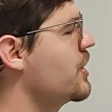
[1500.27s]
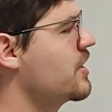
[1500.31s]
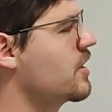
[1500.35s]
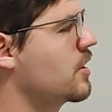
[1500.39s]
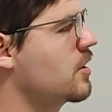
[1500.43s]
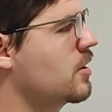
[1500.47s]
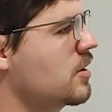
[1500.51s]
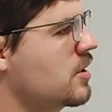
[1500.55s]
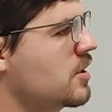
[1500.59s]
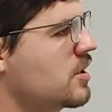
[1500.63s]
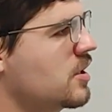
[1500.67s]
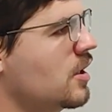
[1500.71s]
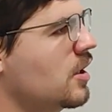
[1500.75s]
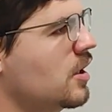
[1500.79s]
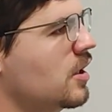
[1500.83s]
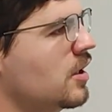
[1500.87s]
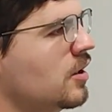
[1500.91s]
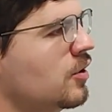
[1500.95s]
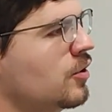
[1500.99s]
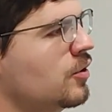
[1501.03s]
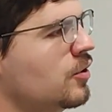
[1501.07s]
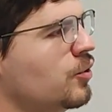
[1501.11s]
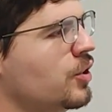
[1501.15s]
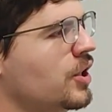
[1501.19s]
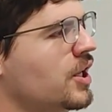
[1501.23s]
is a
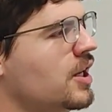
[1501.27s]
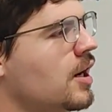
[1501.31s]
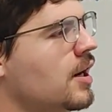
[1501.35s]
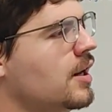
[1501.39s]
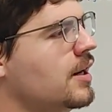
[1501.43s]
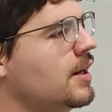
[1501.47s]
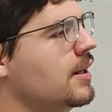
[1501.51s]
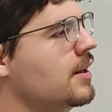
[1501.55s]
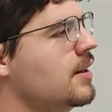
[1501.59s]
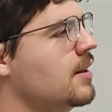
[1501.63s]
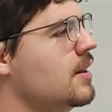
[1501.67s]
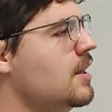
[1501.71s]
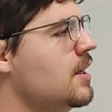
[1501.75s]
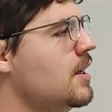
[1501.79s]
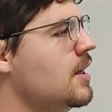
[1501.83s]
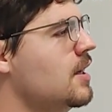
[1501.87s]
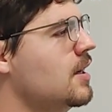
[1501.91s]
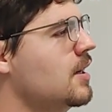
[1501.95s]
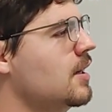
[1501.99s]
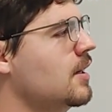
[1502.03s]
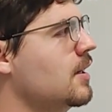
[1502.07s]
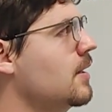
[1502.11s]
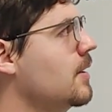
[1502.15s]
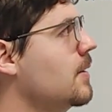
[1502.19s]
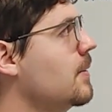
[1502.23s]
concern regarding
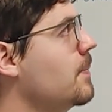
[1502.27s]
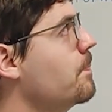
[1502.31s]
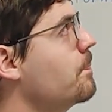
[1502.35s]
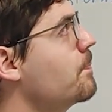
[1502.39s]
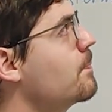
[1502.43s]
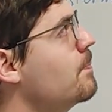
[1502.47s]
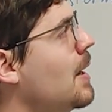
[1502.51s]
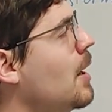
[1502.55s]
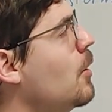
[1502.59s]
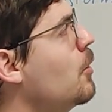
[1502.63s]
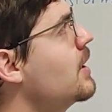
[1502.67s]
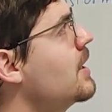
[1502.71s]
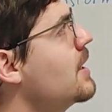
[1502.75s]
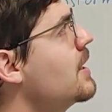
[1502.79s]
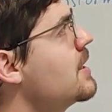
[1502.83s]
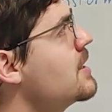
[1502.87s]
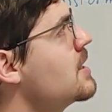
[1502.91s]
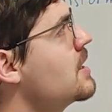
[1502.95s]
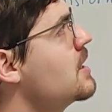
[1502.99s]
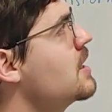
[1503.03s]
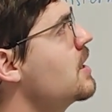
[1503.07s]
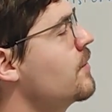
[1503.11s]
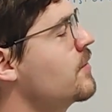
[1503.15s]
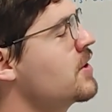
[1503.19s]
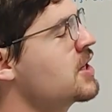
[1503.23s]
the power
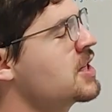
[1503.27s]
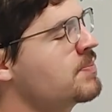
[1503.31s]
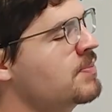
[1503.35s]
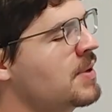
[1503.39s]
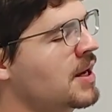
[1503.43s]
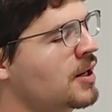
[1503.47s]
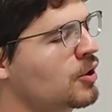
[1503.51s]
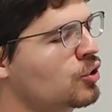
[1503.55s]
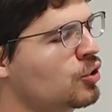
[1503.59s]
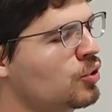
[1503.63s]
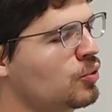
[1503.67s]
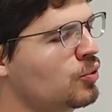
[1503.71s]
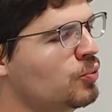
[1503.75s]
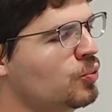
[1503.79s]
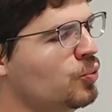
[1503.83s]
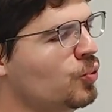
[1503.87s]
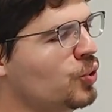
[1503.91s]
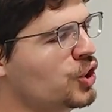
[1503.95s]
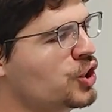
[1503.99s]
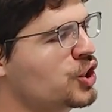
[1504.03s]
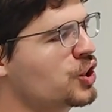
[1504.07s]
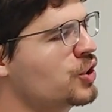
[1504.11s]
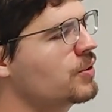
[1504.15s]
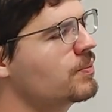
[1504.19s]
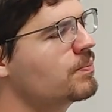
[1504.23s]
density of the spectrum,
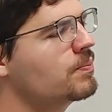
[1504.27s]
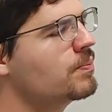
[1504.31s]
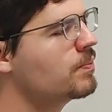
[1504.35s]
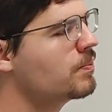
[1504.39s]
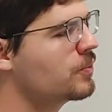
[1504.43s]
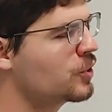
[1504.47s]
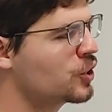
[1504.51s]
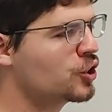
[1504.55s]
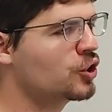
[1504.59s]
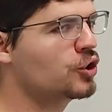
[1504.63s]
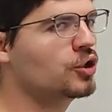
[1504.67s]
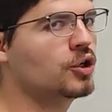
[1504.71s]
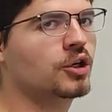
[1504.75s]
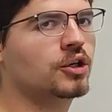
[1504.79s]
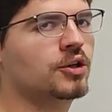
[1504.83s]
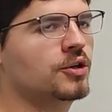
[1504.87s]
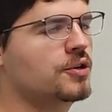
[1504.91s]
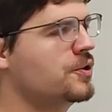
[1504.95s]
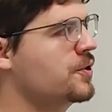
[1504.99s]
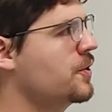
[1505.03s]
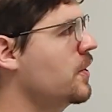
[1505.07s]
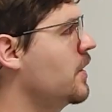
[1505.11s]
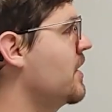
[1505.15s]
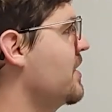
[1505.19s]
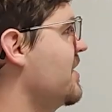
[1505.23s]
which should not
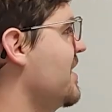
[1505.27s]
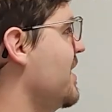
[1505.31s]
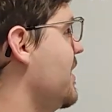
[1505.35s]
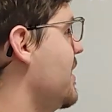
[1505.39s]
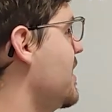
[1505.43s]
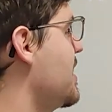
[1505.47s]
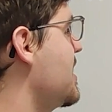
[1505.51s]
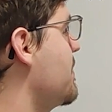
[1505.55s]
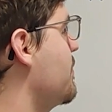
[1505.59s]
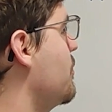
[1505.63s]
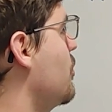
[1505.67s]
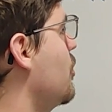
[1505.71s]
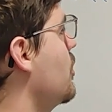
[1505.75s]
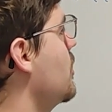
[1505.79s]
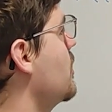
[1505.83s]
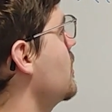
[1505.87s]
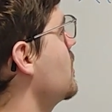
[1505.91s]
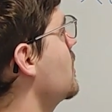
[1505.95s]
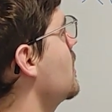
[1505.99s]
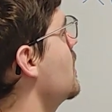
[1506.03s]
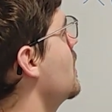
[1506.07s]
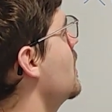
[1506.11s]
concern us at this point.